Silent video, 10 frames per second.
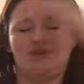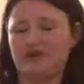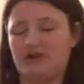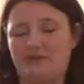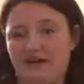you
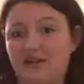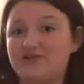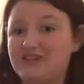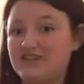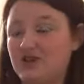know what I mean.
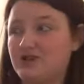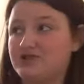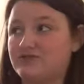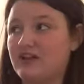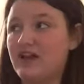It'll teach her
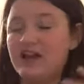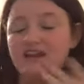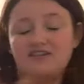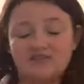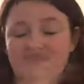
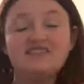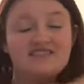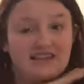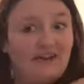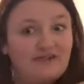the
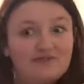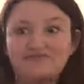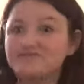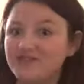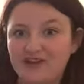stuff.
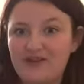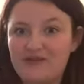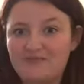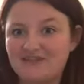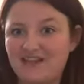You get
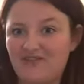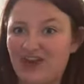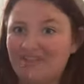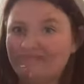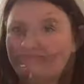what I'm saying,
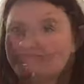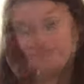right? Okay.